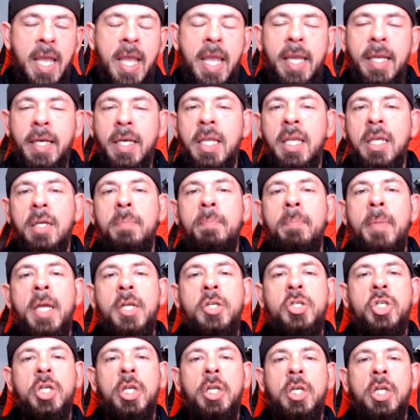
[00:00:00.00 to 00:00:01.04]
And he had
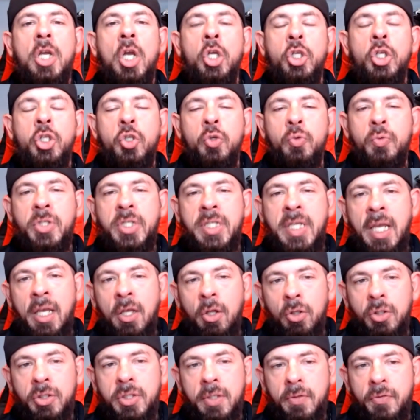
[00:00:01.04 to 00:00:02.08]
mentioned you
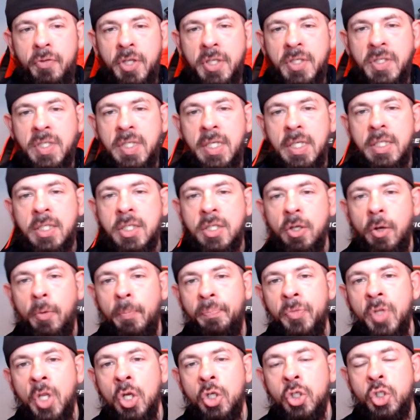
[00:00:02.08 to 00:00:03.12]
tilt the
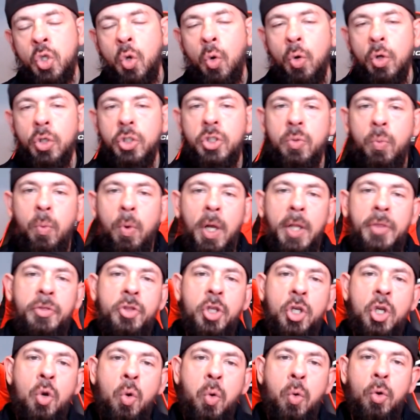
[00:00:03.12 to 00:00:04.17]
system towards what
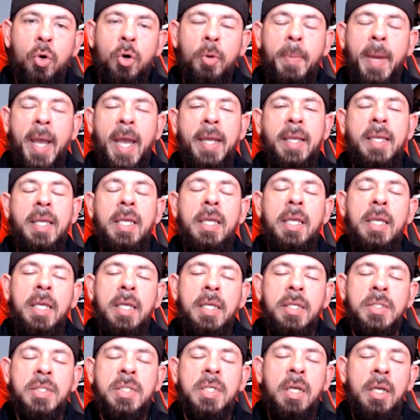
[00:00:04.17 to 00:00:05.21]
the quarterback
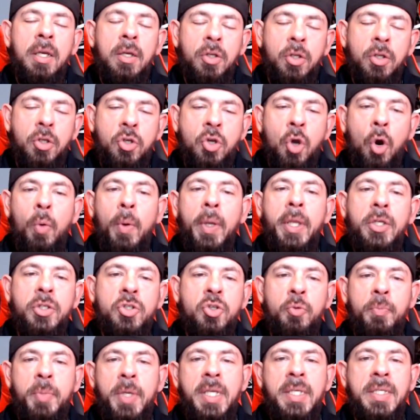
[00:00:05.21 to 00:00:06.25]
is going
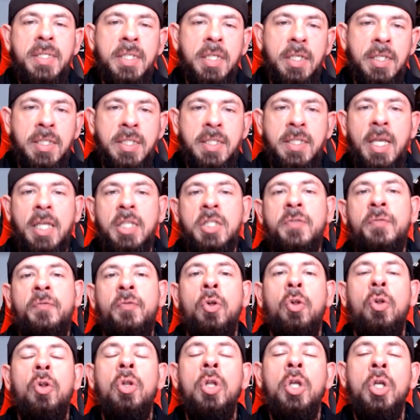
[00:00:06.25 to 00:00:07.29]
to be
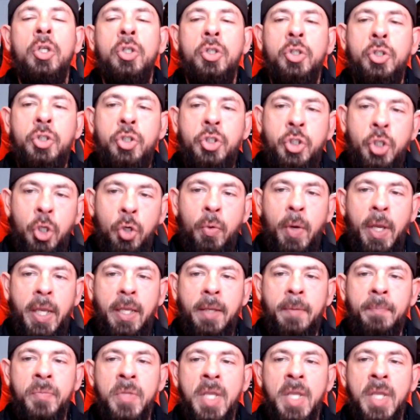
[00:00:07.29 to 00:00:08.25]
successful doing.